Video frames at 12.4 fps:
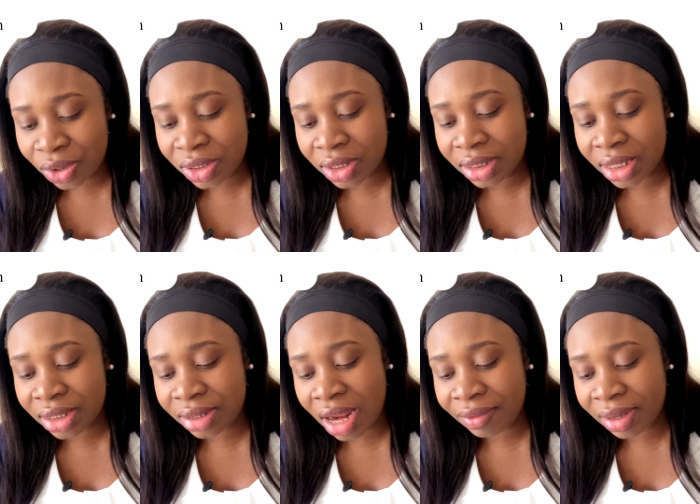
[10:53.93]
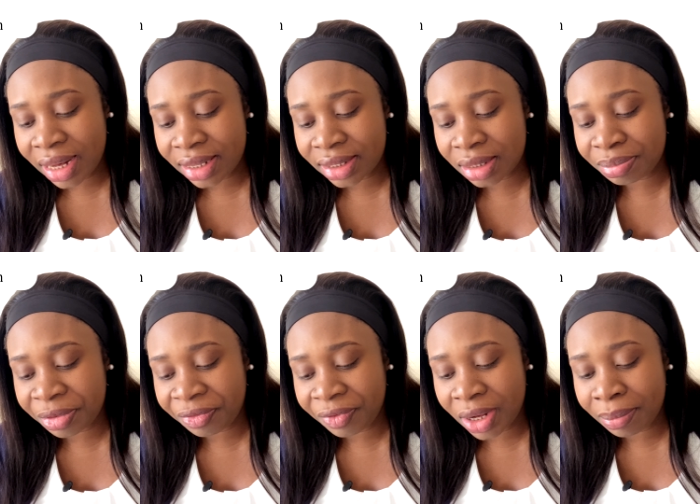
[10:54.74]
So say driving license
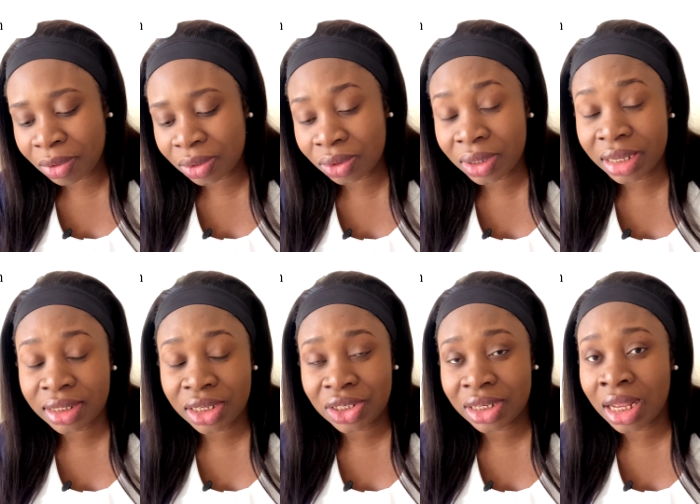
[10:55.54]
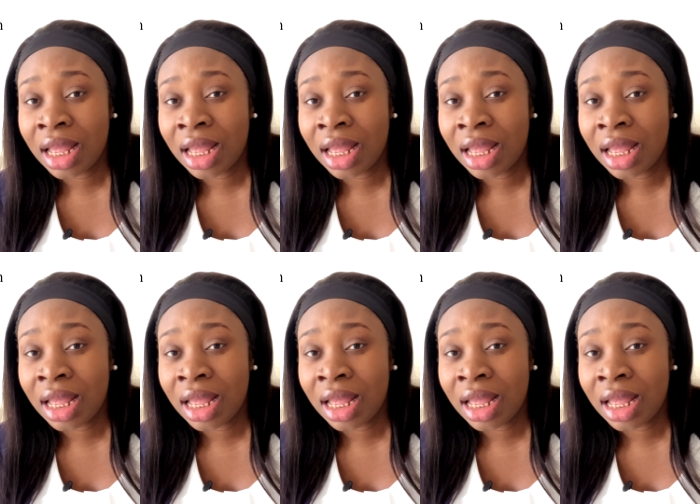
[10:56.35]
preferred but not essential.